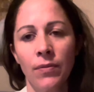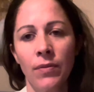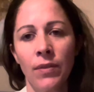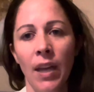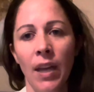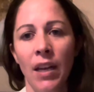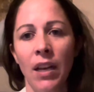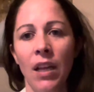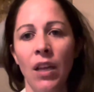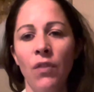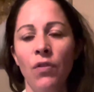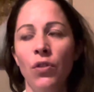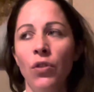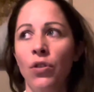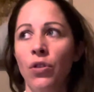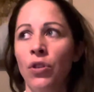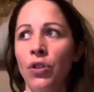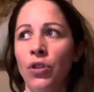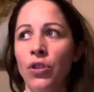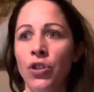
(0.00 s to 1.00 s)
that if you
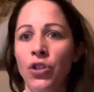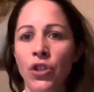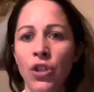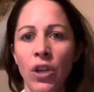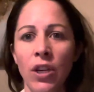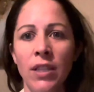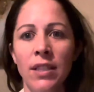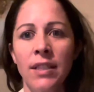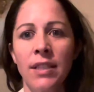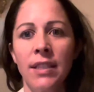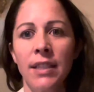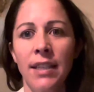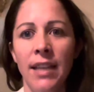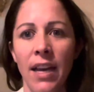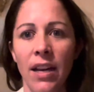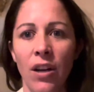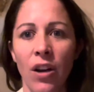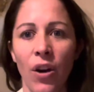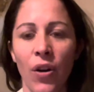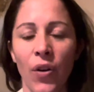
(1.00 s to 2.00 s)
could just
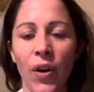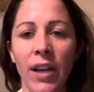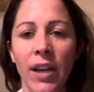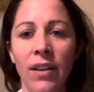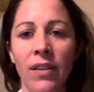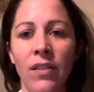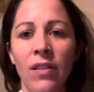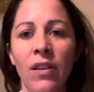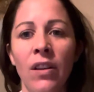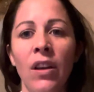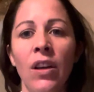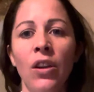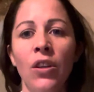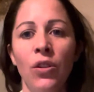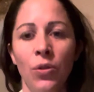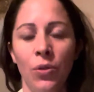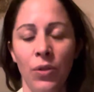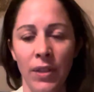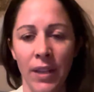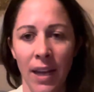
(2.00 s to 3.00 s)
get it right,
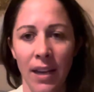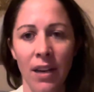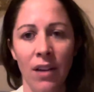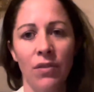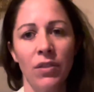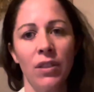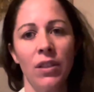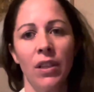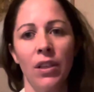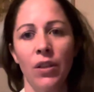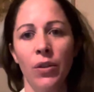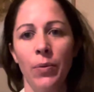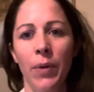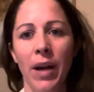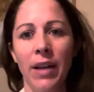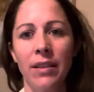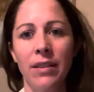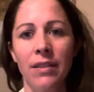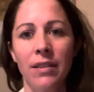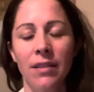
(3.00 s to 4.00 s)
you'll get everything you
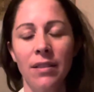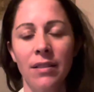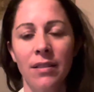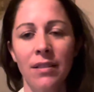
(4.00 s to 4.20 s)
want?